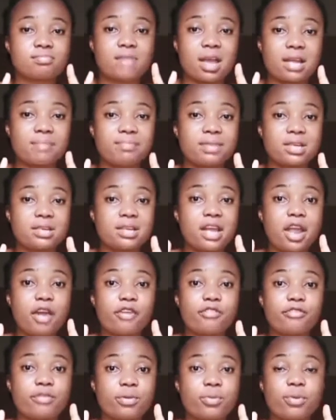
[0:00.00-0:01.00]
i mean
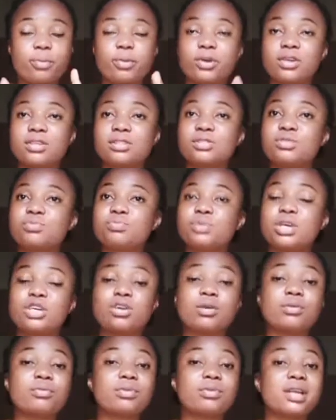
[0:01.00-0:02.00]
every week because you may
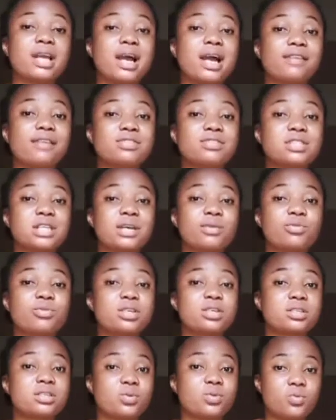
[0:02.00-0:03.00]
not really have time
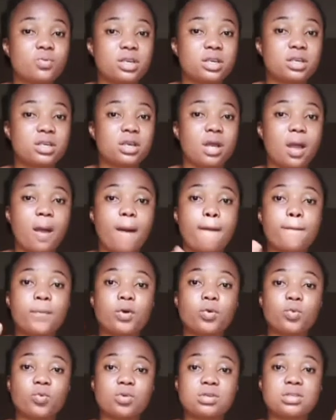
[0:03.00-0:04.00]
within the week
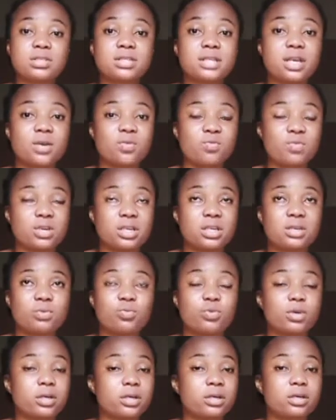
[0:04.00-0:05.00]
but once a week
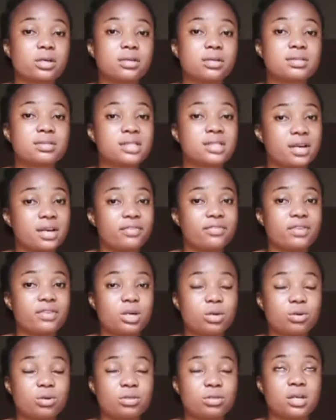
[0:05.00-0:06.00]
will serve
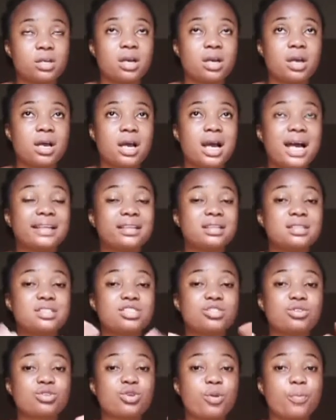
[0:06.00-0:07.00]
a lot at least
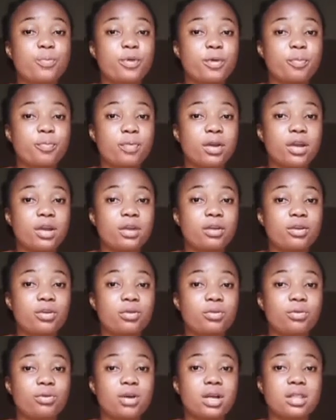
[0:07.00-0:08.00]
it's gonna prepare
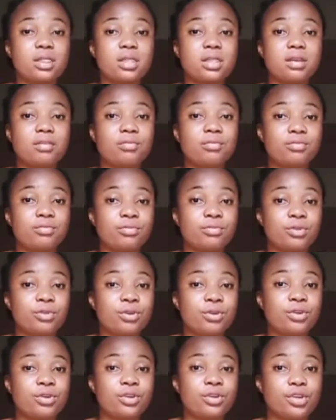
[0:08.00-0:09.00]
you and then
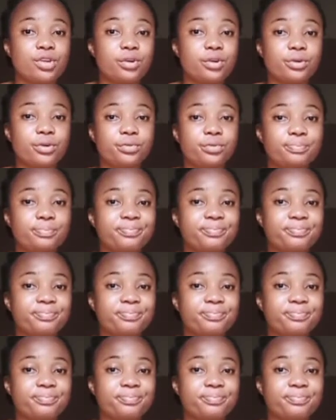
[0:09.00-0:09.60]
you know